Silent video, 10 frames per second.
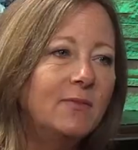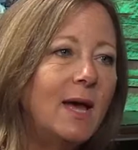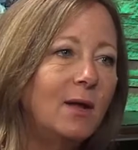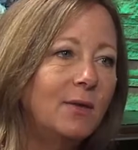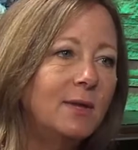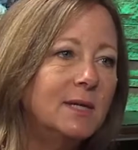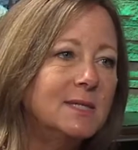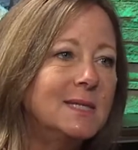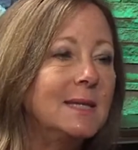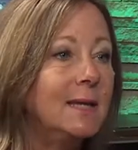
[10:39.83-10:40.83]
held this
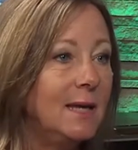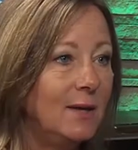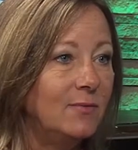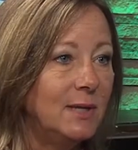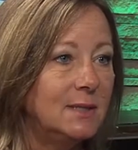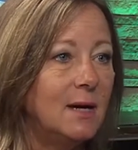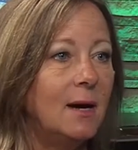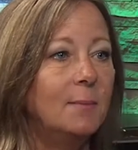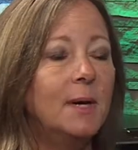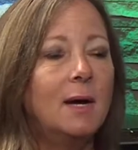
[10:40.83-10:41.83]
in the evening
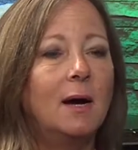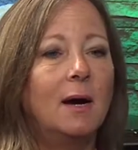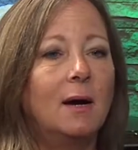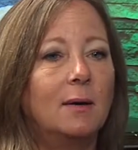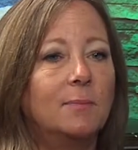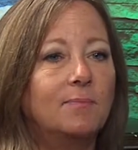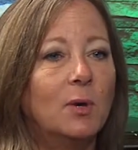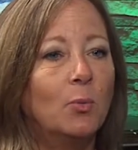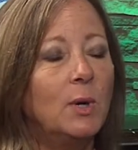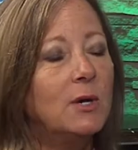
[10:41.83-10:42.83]
time. Um,
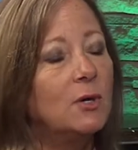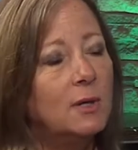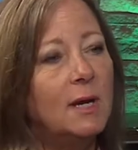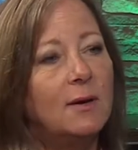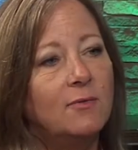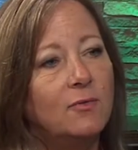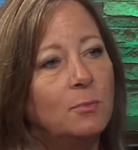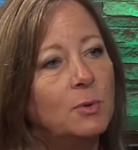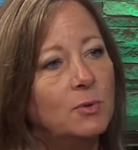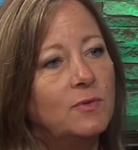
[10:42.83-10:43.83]
we could have
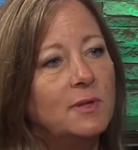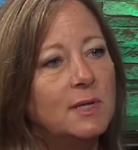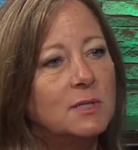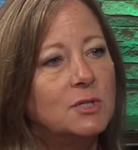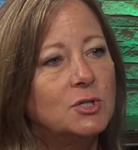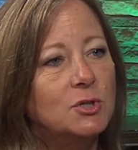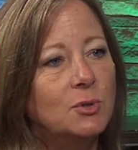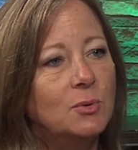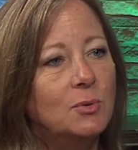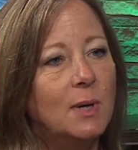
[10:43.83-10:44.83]
moved this
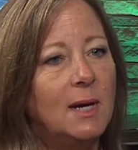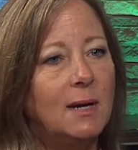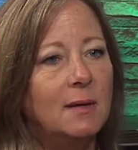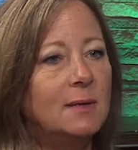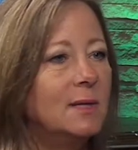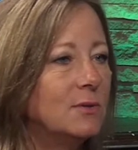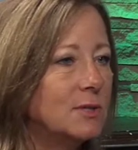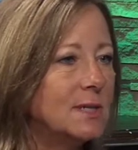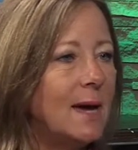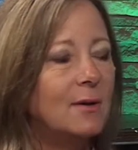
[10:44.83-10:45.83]
to uh, either
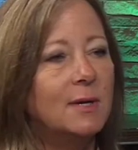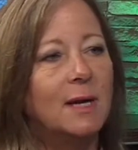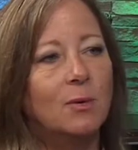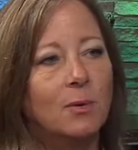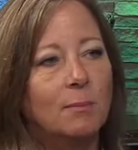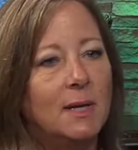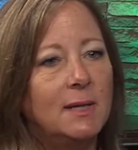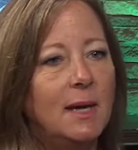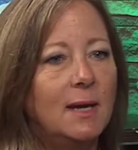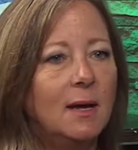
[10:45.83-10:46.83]
Saturday or
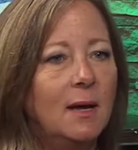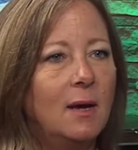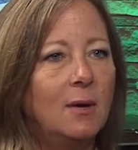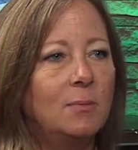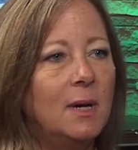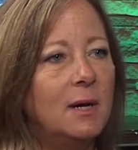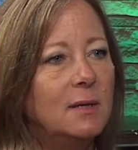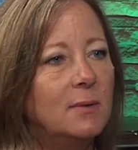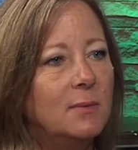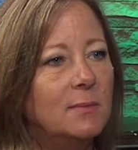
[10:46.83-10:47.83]
Monday,
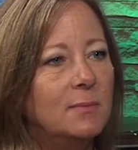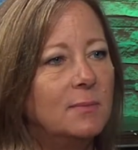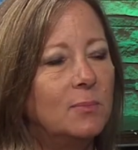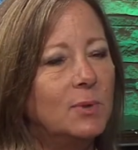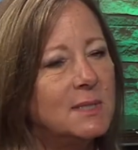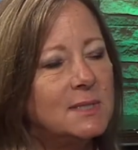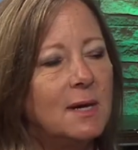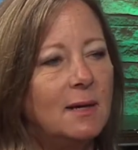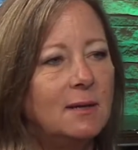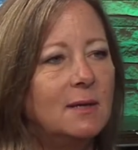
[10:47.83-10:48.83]
but we
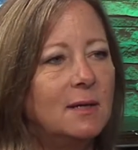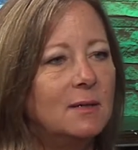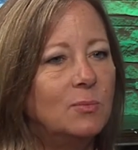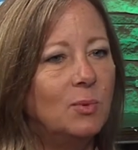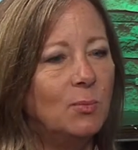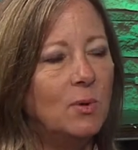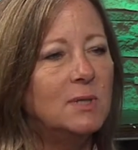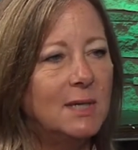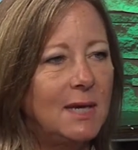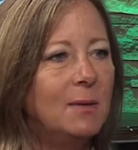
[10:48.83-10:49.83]
decided that we want
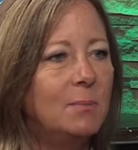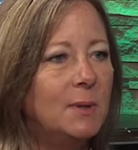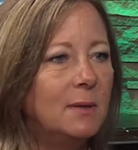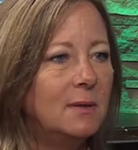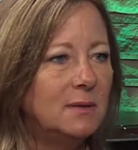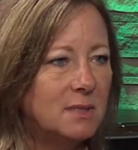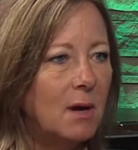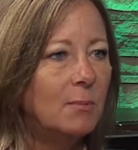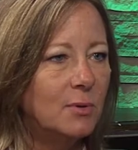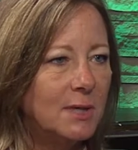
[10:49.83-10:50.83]
to keep it the
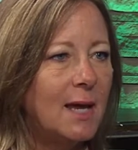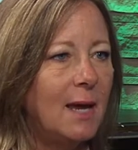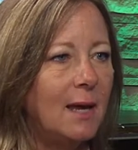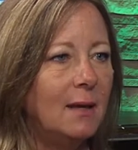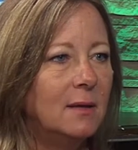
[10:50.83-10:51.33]
somber day